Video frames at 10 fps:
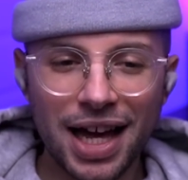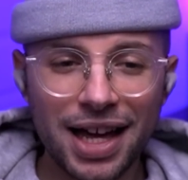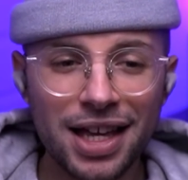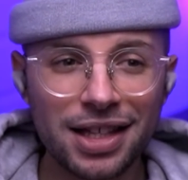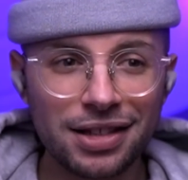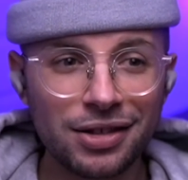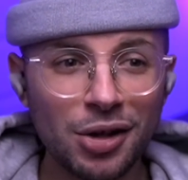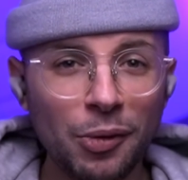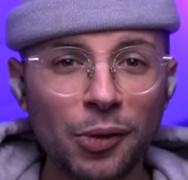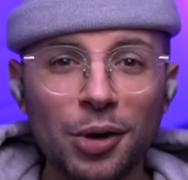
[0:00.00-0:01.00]
I
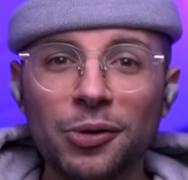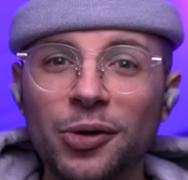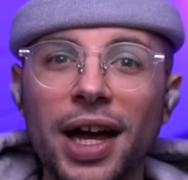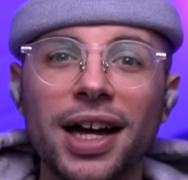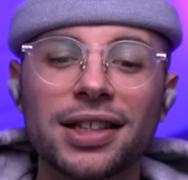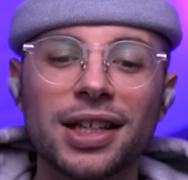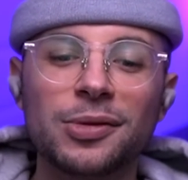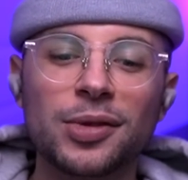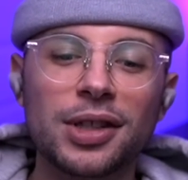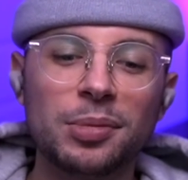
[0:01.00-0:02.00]
know for a fact
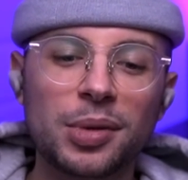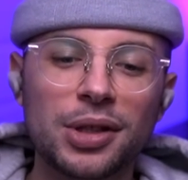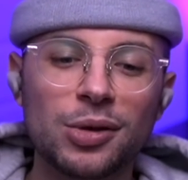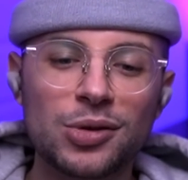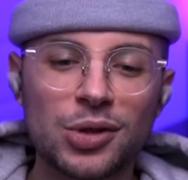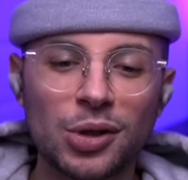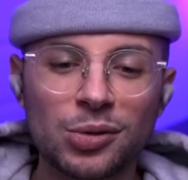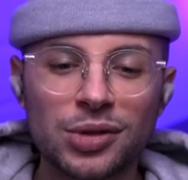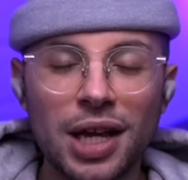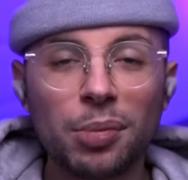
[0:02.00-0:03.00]
that Filipinos don't